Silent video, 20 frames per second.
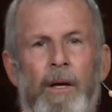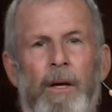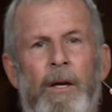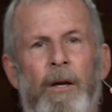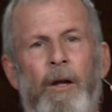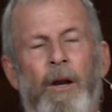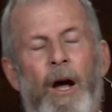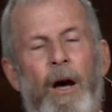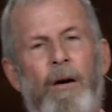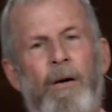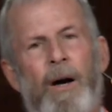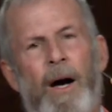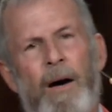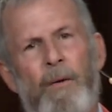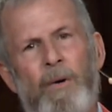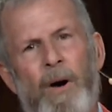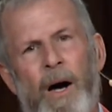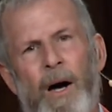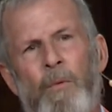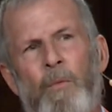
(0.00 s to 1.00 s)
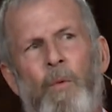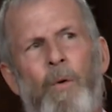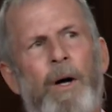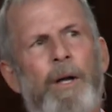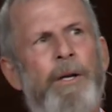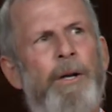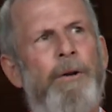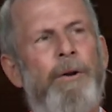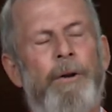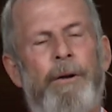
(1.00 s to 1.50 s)
You know, I, I
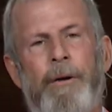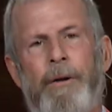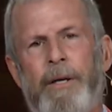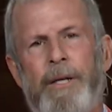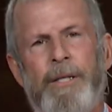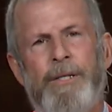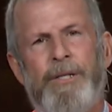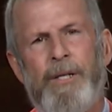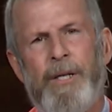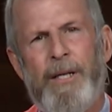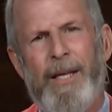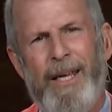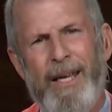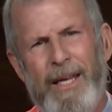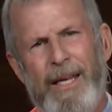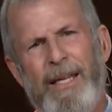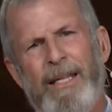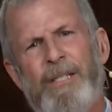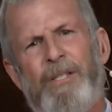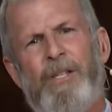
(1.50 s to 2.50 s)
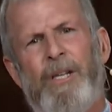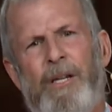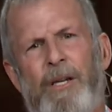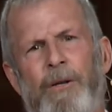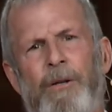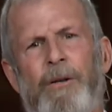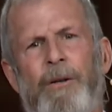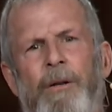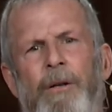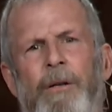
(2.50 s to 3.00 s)
wonder is it
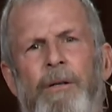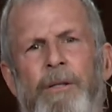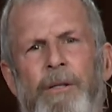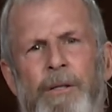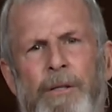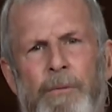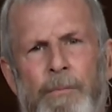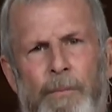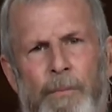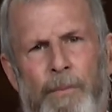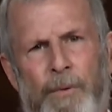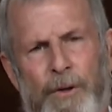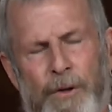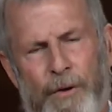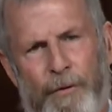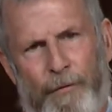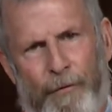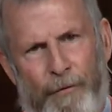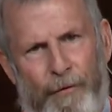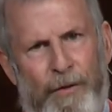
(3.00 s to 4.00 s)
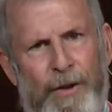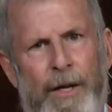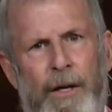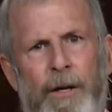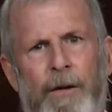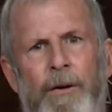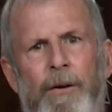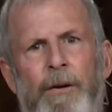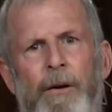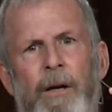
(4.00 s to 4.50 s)
easier to, to
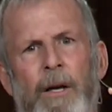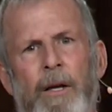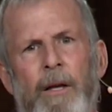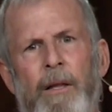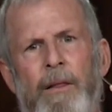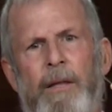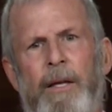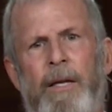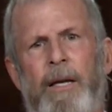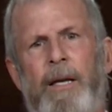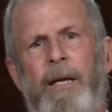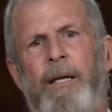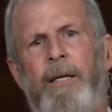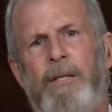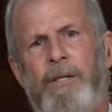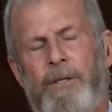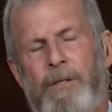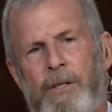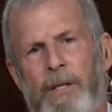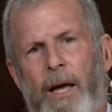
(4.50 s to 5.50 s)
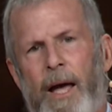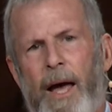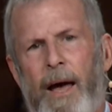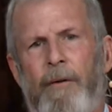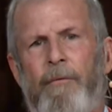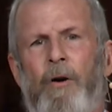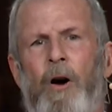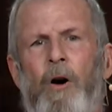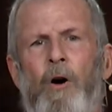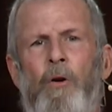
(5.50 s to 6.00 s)
fear than it is to
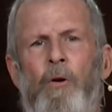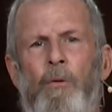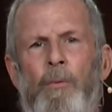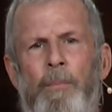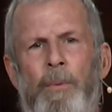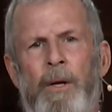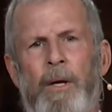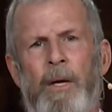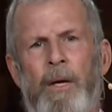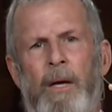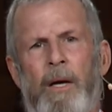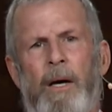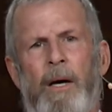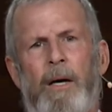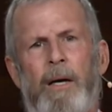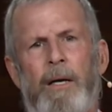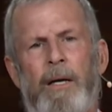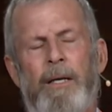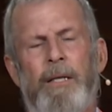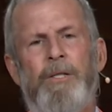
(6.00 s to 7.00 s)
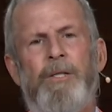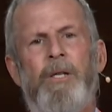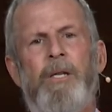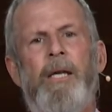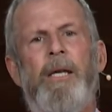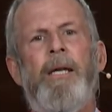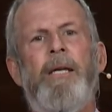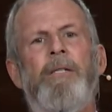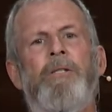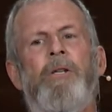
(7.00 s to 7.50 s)
have hope? Uh, is it
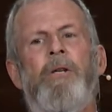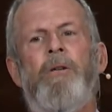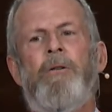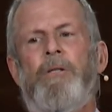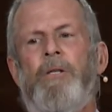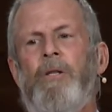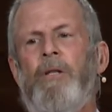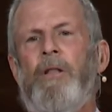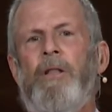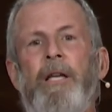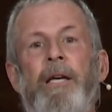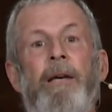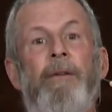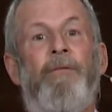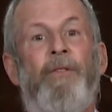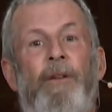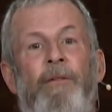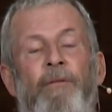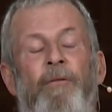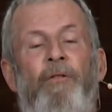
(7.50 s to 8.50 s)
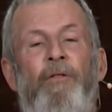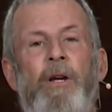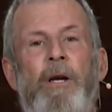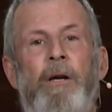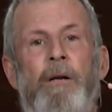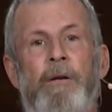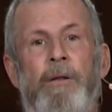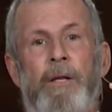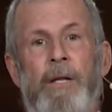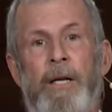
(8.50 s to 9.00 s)
easier to live in
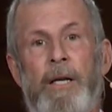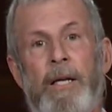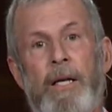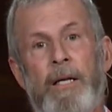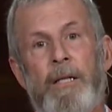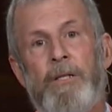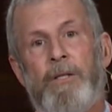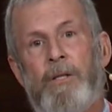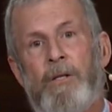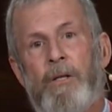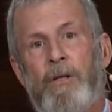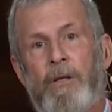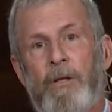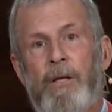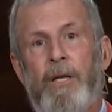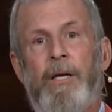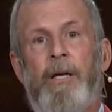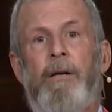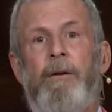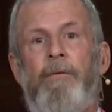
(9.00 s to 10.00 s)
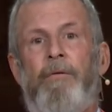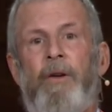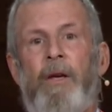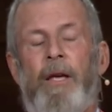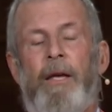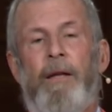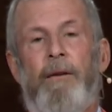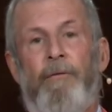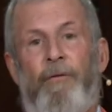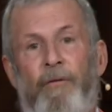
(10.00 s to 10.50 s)
fear than it is to live
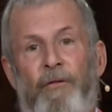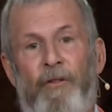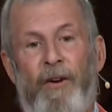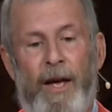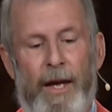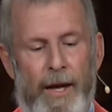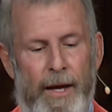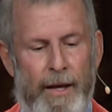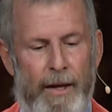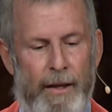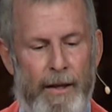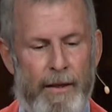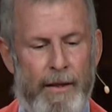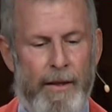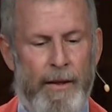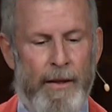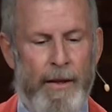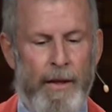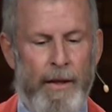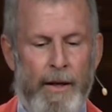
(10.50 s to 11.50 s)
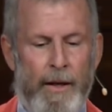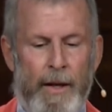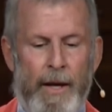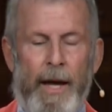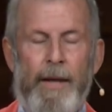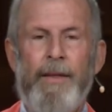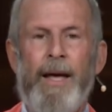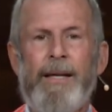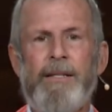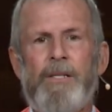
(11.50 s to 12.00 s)
in faith?
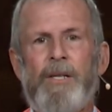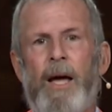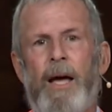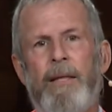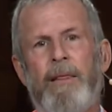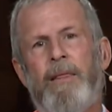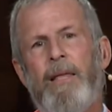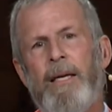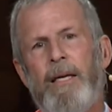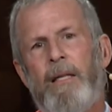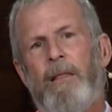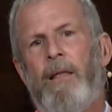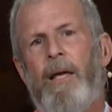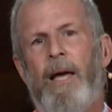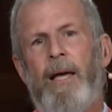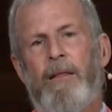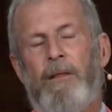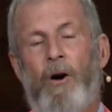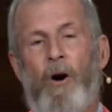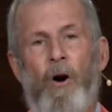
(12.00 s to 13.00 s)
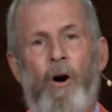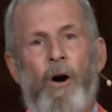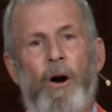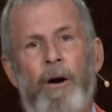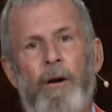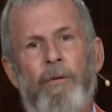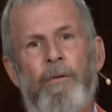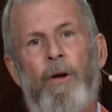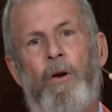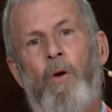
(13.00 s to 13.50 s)
And that's, I think, at the
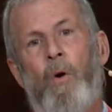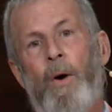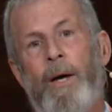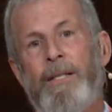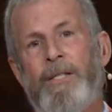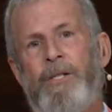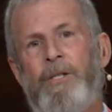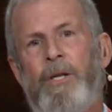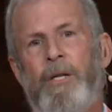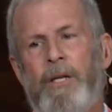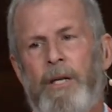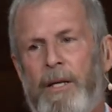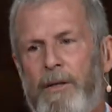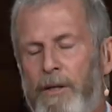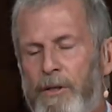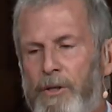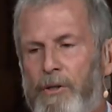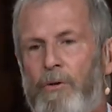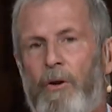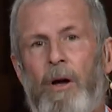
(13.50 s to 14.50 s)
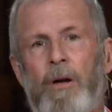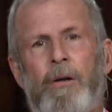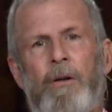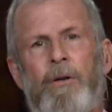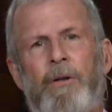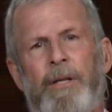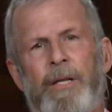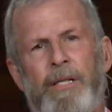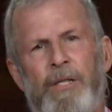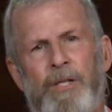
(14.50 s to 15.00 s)
heart of the question and the
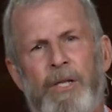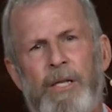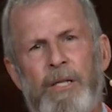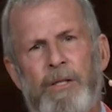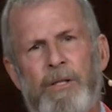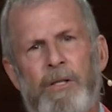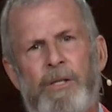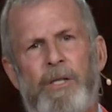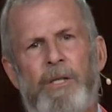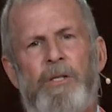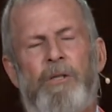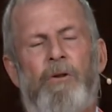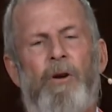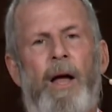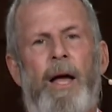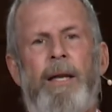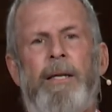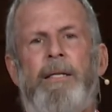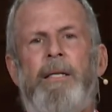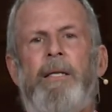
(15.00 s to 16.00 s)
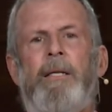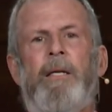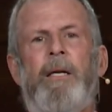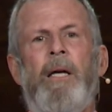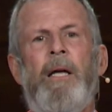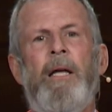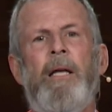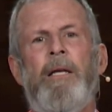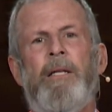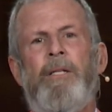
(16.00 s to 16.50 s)
struggle that Jesus is trying to,
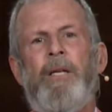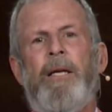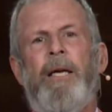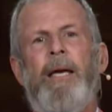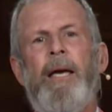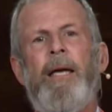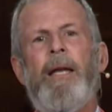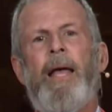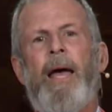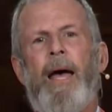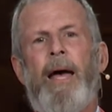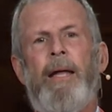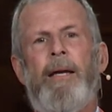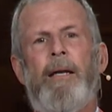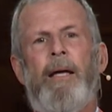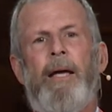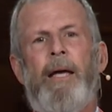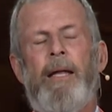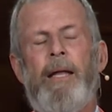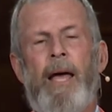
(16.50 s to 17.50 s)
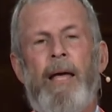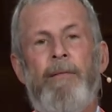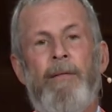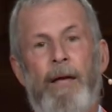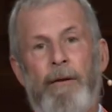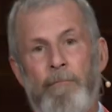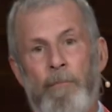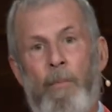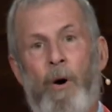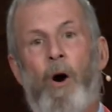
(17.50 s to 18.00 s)
to get at and, and
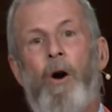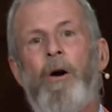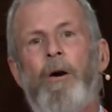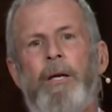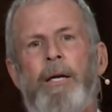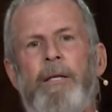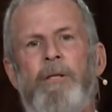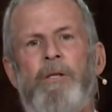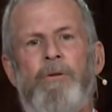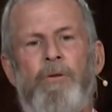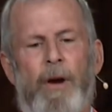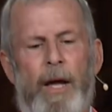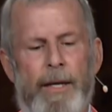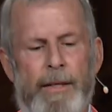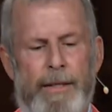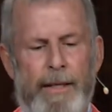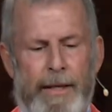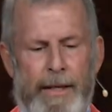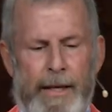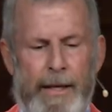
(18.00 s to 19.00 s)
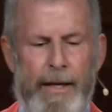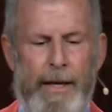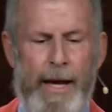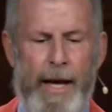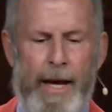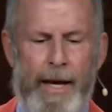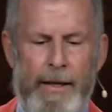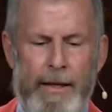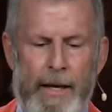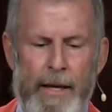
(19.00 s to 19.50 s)
that Mark is trying to get
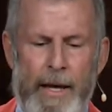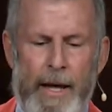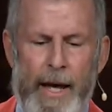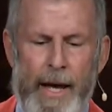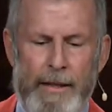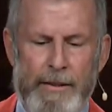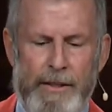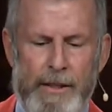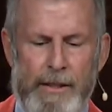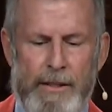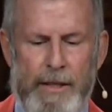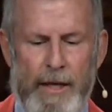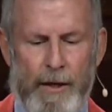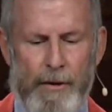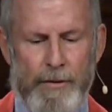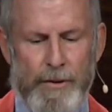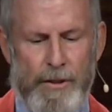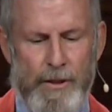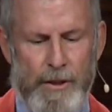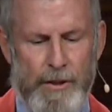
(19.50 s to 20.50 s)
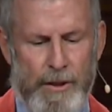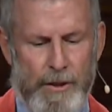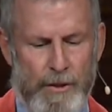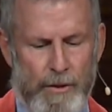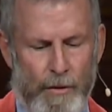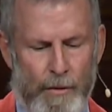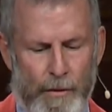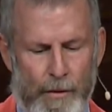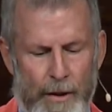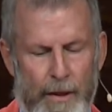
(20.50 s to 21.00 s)
at as he tells this
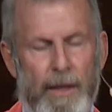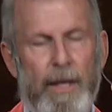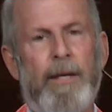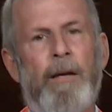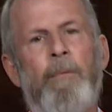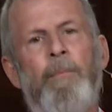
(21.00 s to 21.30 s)
story. Think